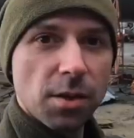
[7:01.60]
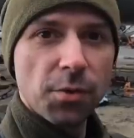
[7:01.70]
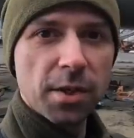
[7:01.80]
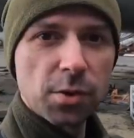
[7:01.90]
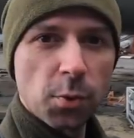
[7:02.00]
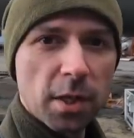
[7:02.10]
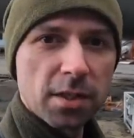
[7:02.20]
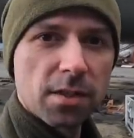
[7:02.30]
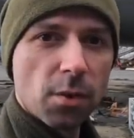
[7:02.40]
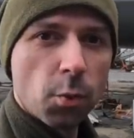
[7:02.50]
So this
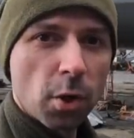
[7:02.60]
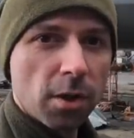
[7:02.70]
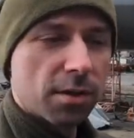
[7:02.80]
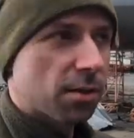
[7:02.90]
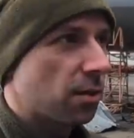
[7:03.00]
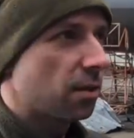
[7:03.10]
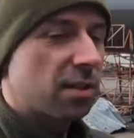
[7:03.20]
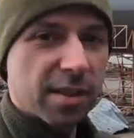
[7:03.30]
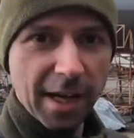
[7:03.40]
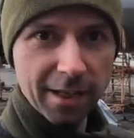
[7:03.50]
was the world's
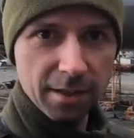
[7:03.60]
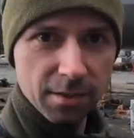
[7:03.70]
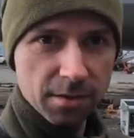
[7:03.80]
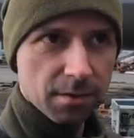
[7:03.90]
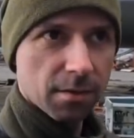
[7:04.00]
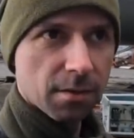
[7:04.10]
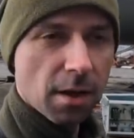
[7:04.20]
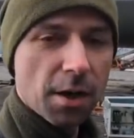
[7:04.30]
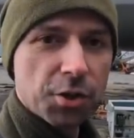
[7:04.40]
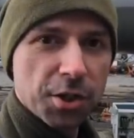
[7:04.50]
second
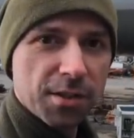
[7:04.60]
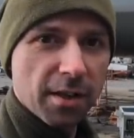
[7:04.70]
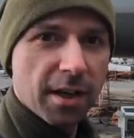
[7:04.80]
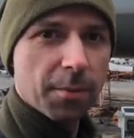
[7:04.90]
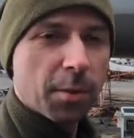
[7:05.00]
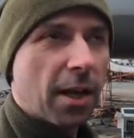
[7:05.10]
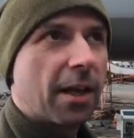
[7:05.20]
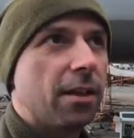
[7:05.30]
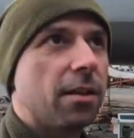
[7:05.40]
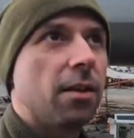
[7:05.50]
largest
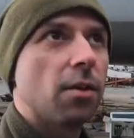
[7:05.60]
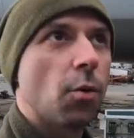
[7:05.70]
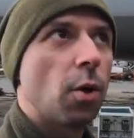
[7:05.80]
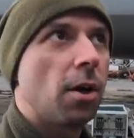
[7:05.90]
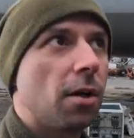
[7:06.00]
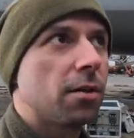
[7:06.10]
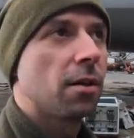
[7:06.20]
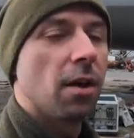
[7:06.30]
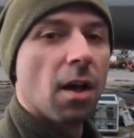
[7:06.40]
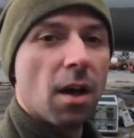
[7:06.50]
airplane in the world.
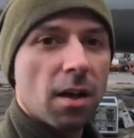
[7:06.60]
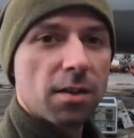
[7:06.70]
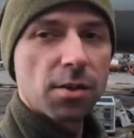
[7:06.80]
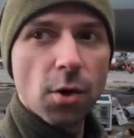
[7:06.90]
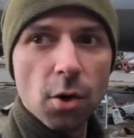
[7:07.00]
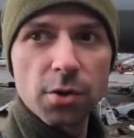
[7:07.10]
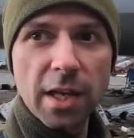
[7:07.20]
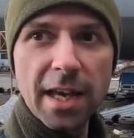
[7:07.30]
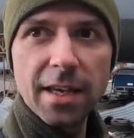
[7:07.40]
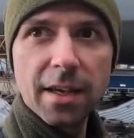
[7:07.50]
It's called
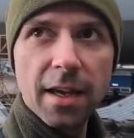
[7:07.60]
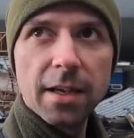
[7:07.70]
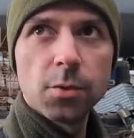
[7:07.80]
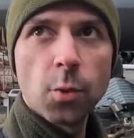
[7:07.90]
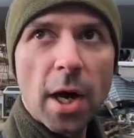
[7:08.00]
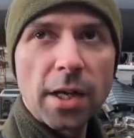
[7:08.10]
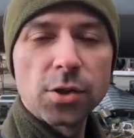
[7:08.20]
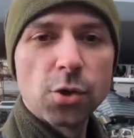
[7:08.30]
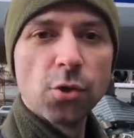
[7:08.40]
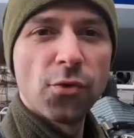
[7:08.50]

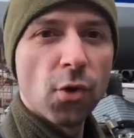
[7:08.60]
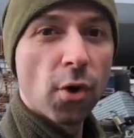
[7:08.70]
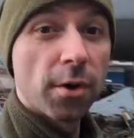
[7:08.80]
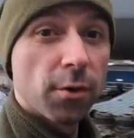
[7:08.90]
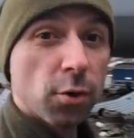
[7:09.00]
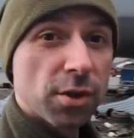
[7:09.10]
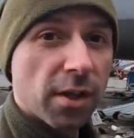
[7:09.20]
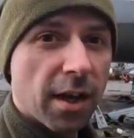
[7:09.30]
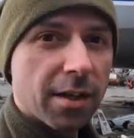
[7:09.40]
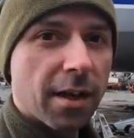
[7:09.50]
AN-124
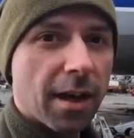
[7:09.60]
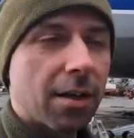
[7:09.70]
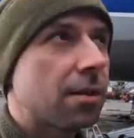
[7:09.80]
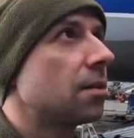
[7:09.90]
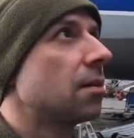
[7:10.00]
Ruslan, and